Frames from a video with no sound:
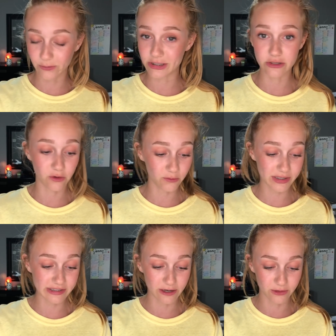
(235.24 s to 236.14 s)
which is the whole
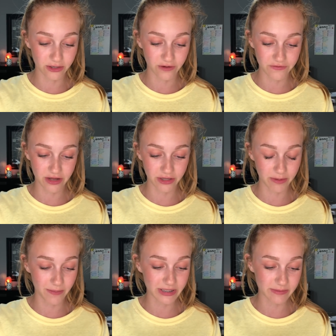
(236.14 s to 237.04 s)
reason I ordered off of
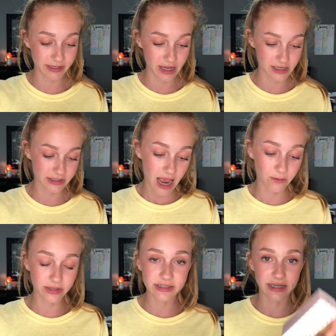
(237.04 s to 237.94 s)
ColourPop is because I
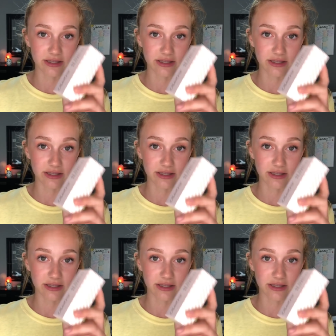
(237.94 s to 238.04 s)
wanted to